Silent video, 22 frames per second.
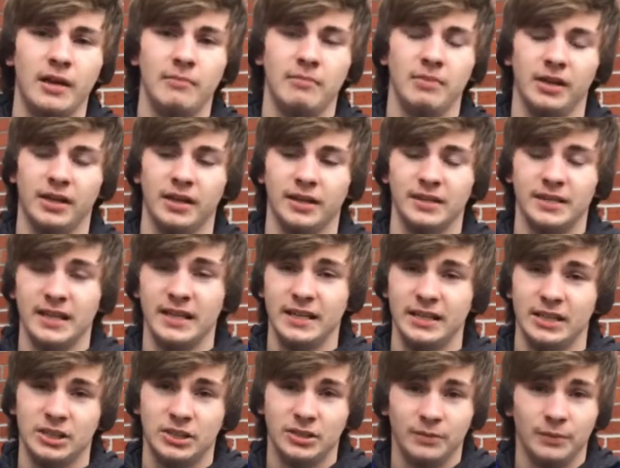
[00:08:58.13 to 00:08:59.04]
because
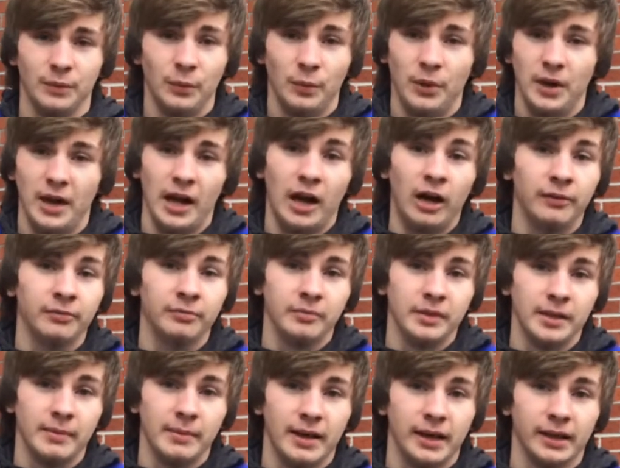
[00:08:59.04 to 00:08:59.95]
it would have helped
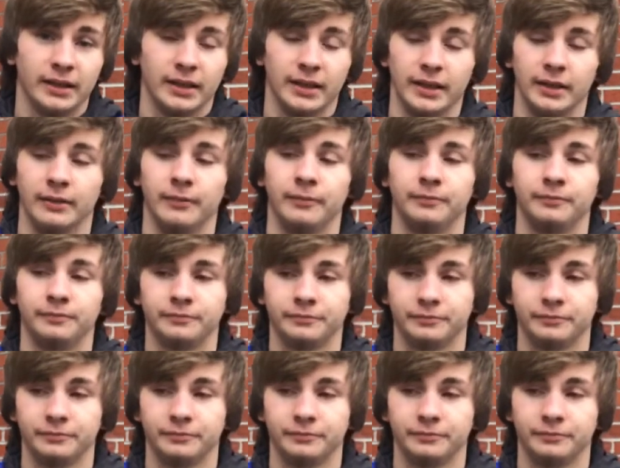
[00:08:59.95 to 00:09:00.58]
me back then